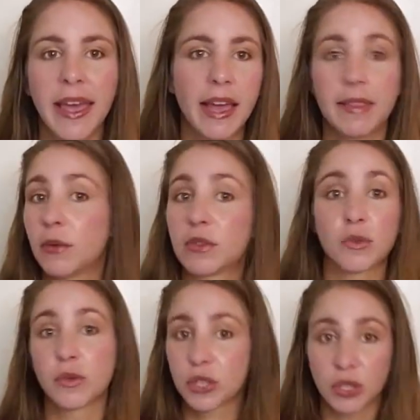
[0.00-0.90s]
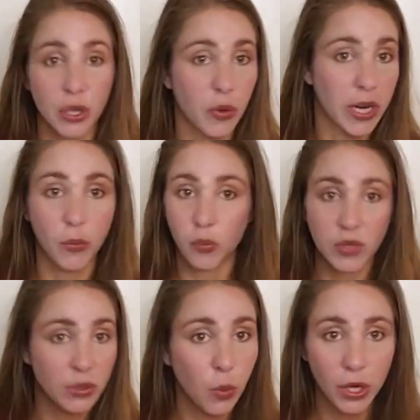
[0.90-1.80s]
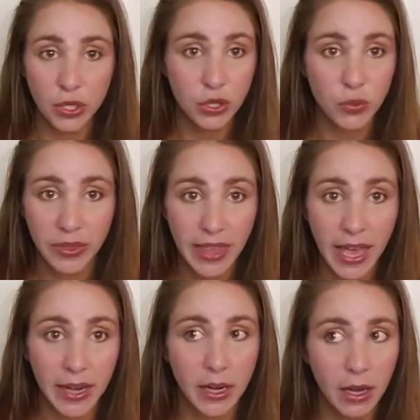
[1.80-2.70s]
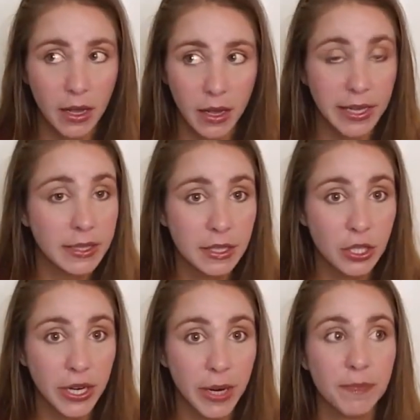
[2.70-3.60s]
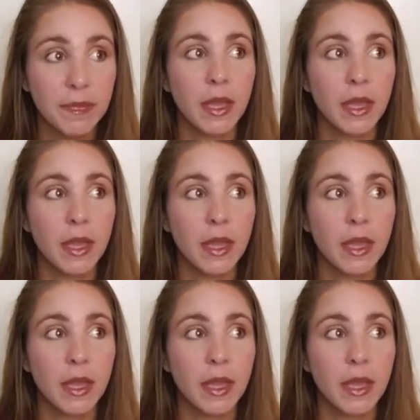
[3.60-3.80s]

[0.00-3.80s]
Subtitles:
and that was originally what I did want to do with that Instagram.